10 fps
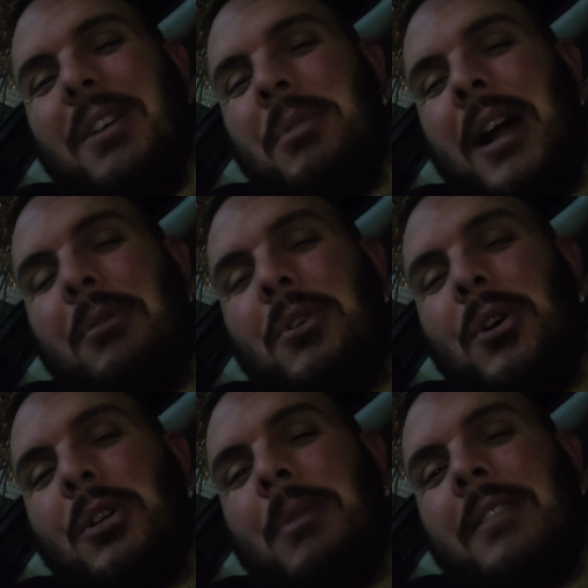But I'm
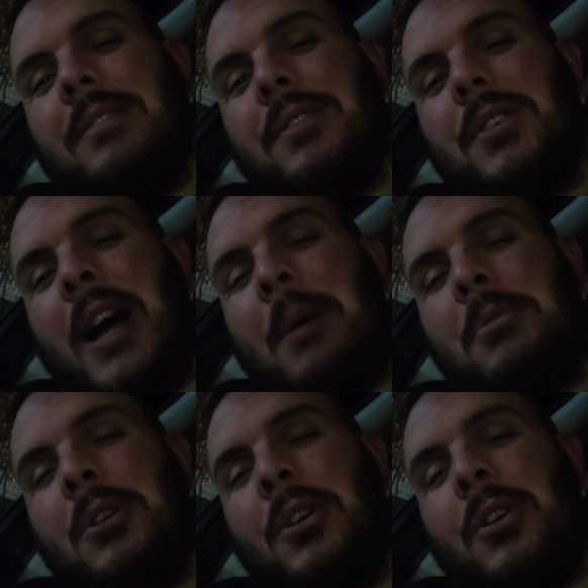cooked, man.
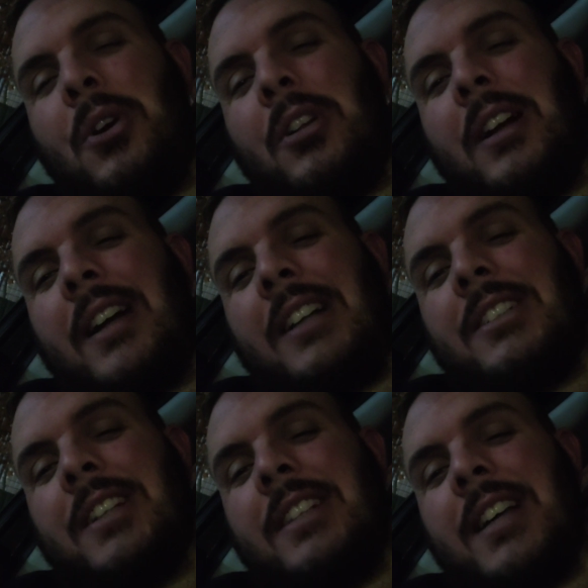Absolutely cooked. I'll catch
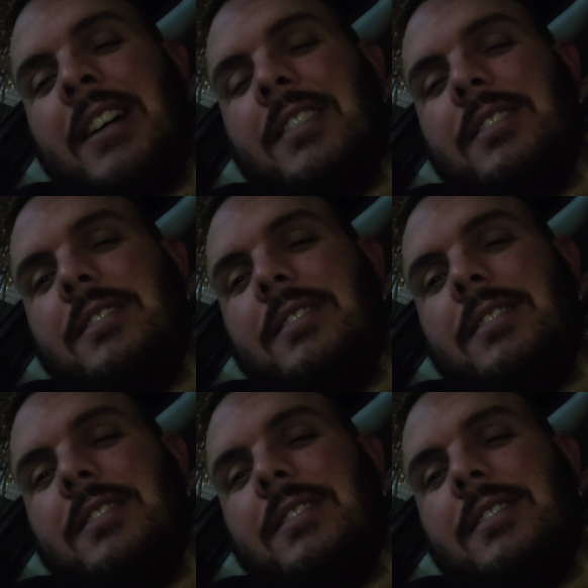you later.